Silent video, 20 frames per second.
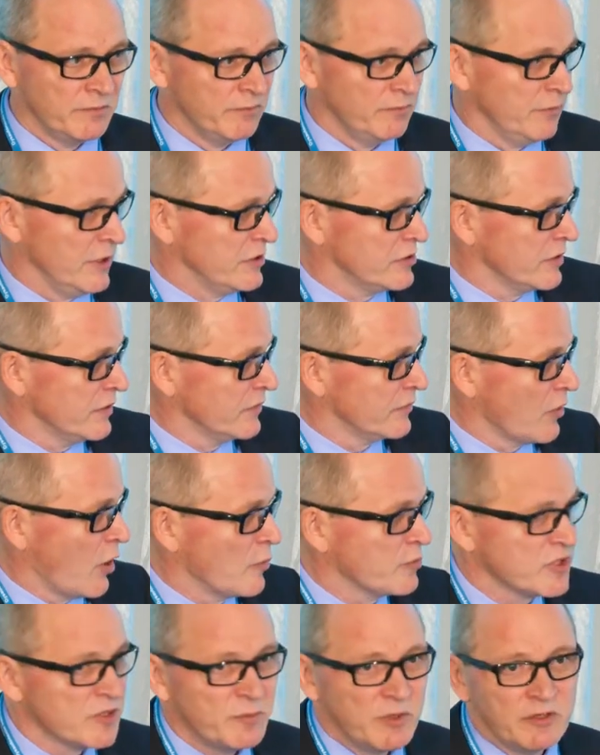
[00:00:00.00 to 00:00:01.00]
which is
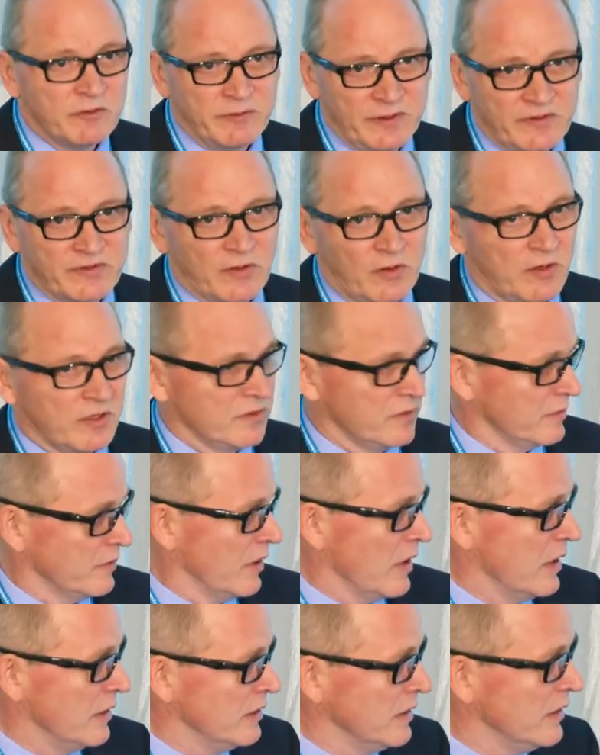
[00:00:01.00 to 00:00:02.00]
optimal, we thought
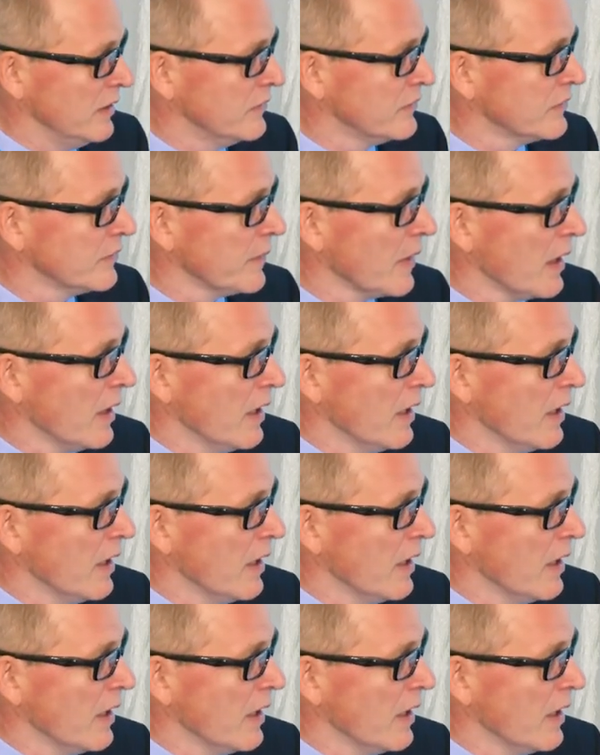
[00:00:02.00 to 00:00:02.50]
at least.